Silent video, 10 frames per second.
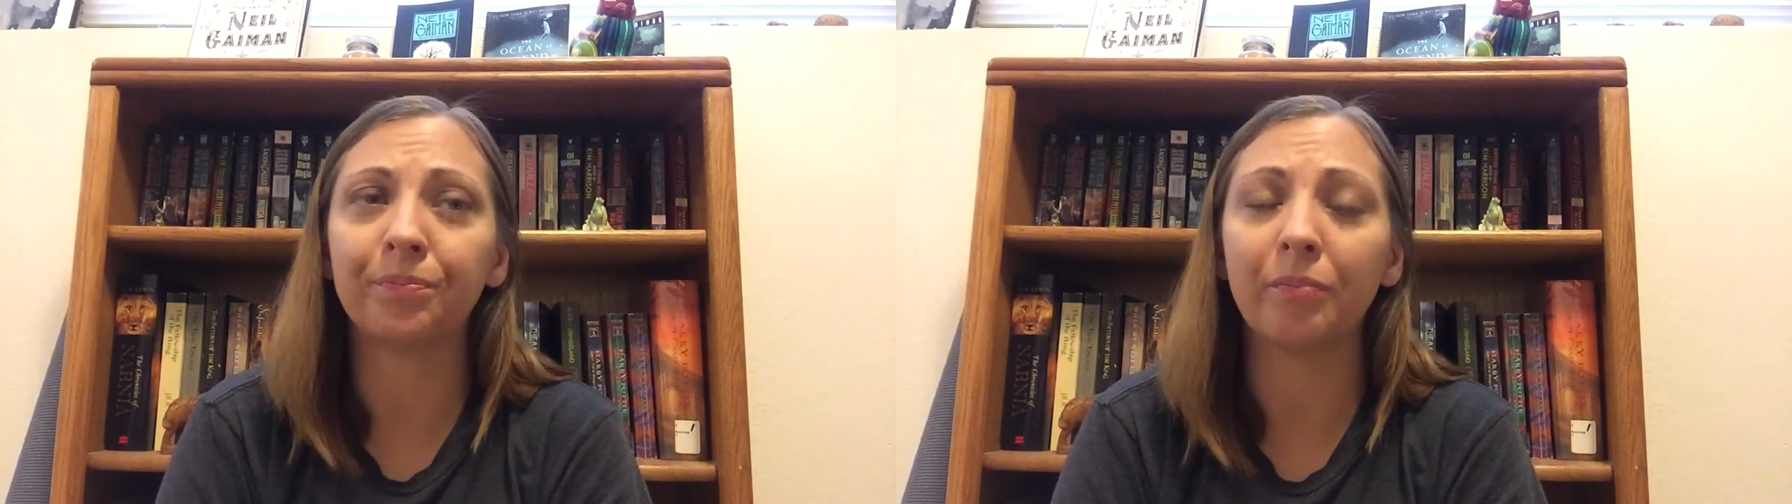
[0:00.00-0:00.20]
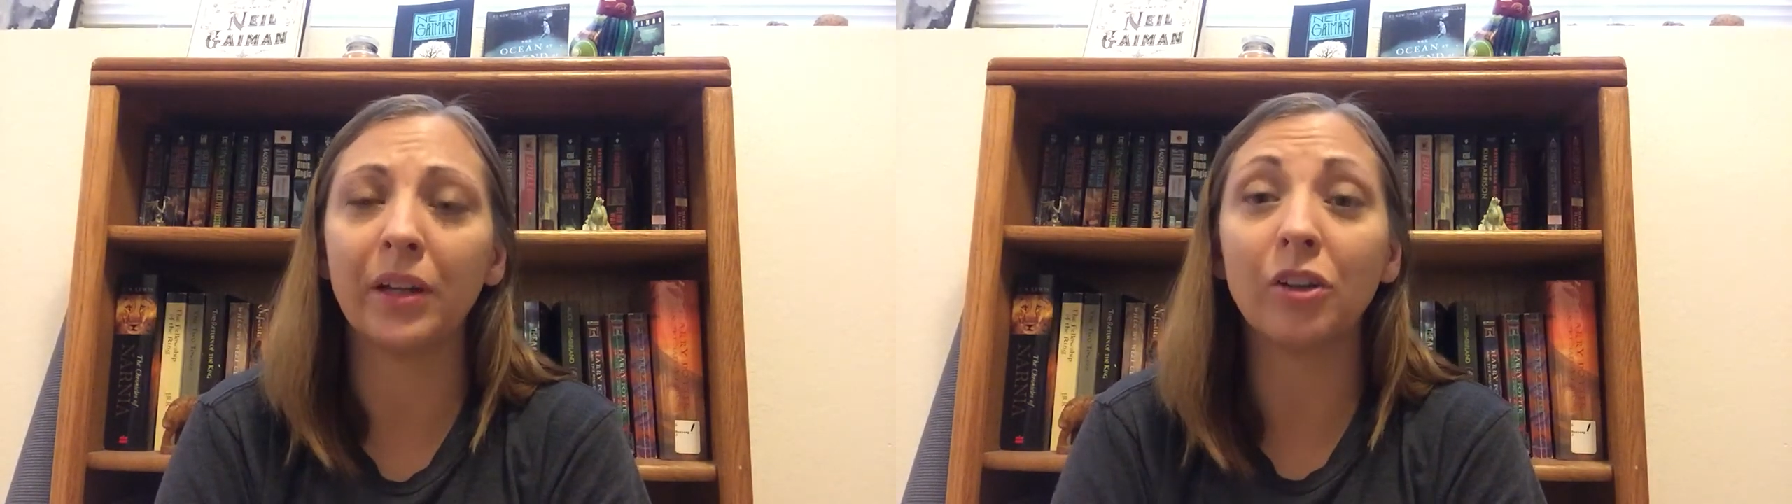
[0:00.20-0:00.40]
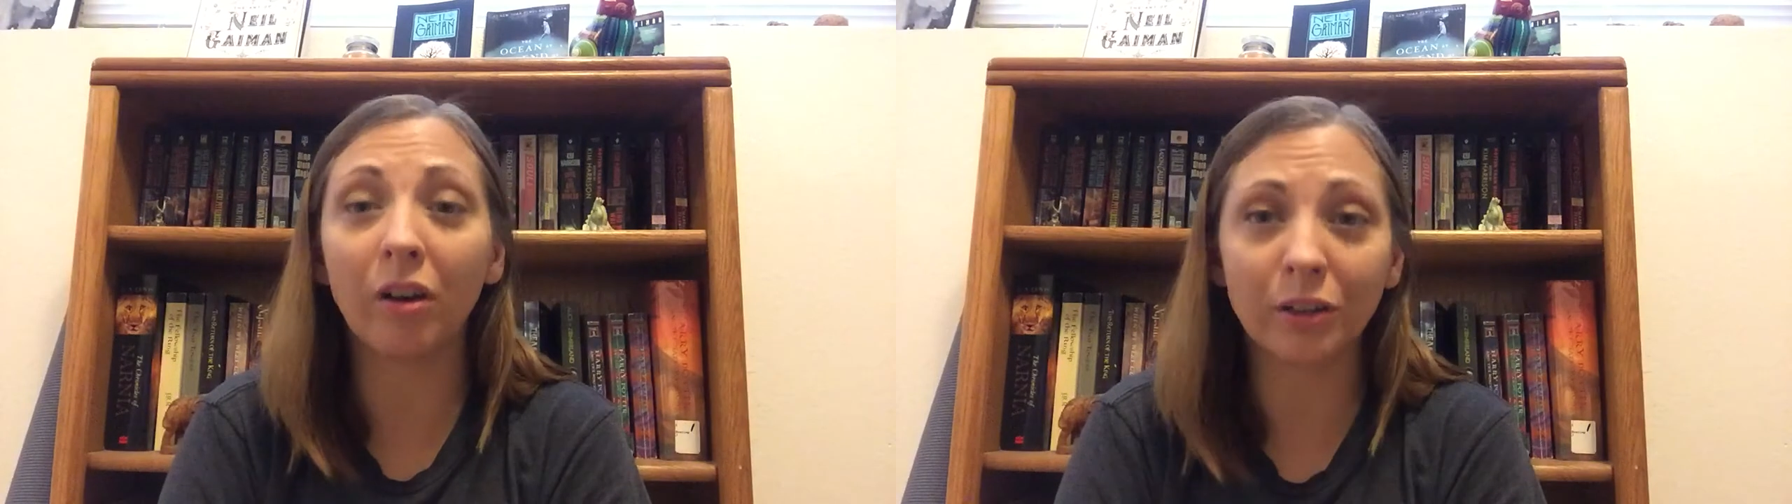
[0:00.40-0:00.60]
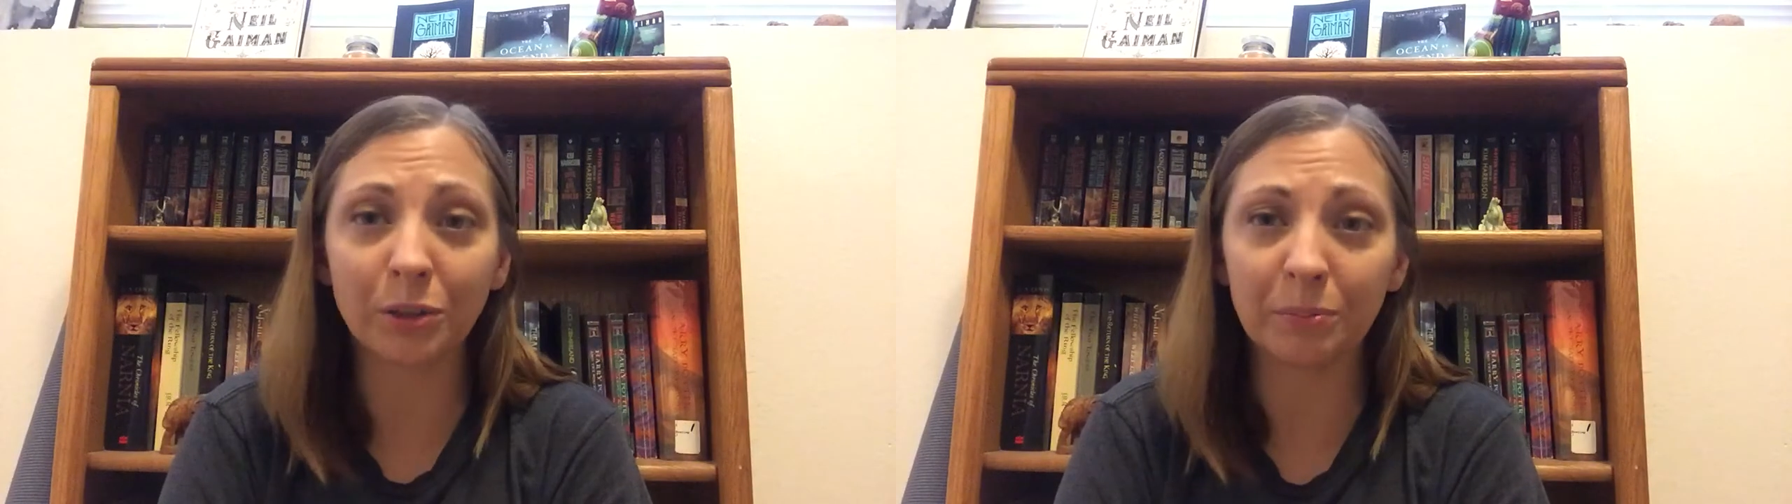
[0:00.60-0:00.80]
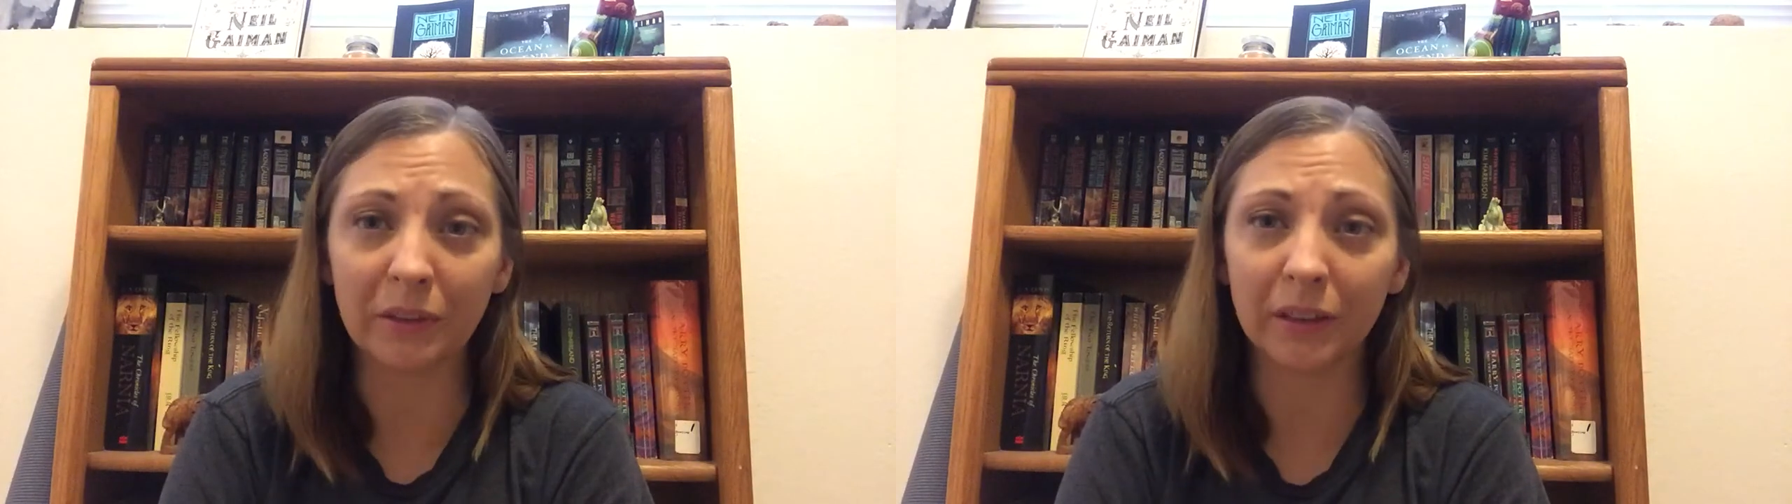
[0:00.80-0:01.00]
my
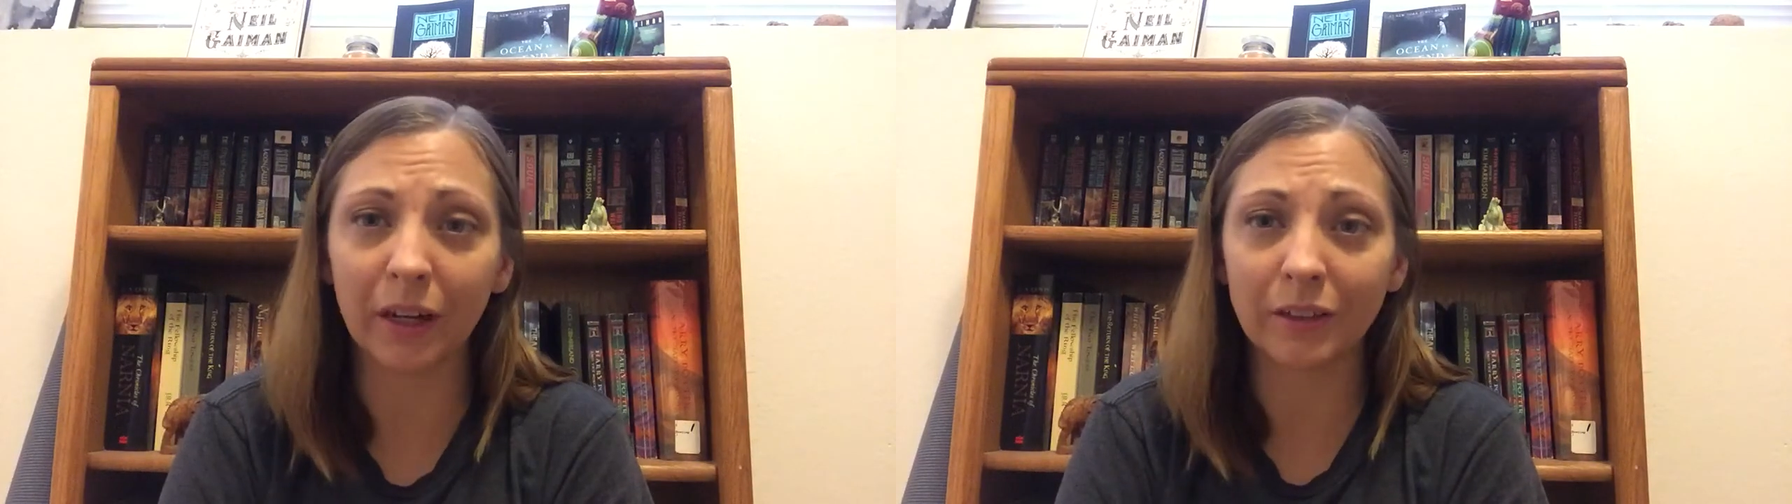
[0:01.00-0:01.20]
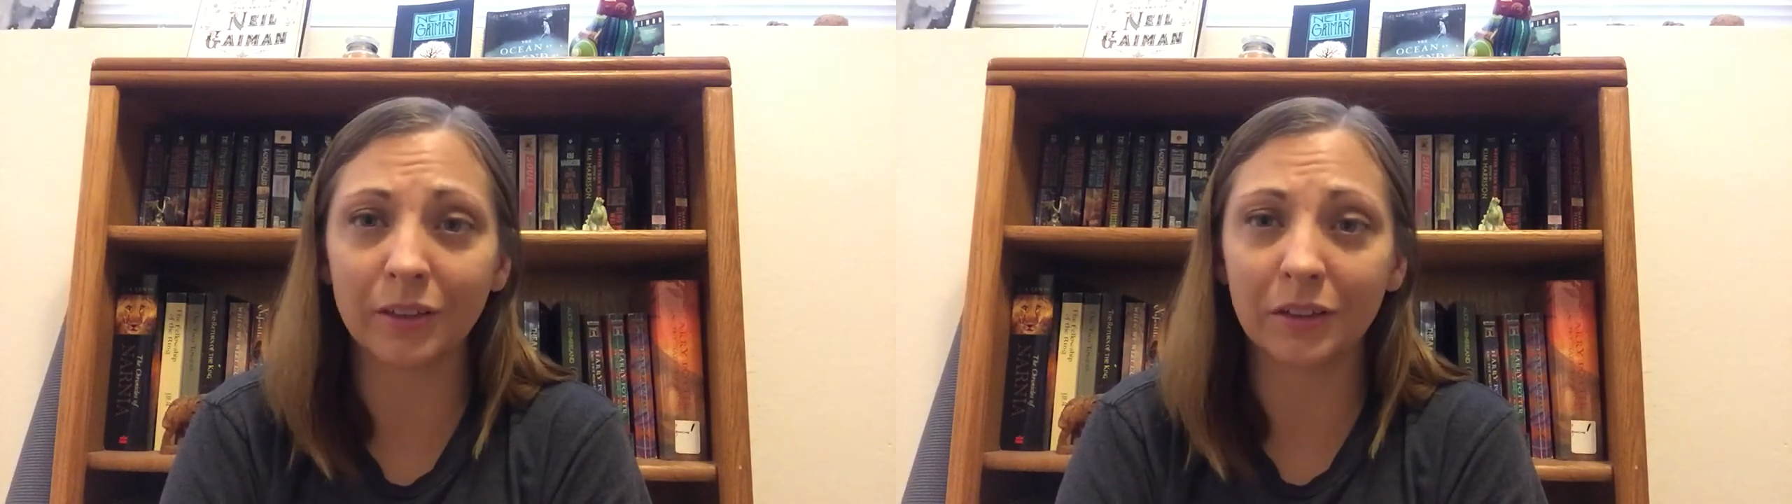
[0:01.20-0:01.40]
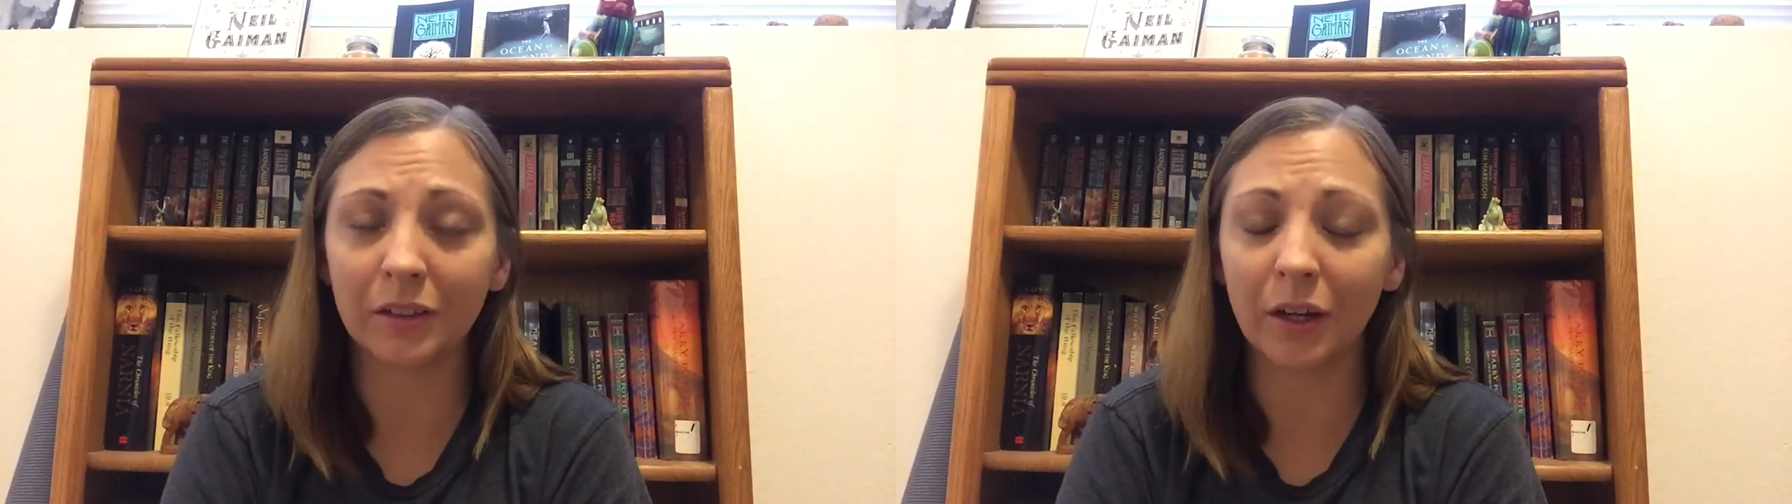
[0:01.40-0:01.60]
daughter's book, actually.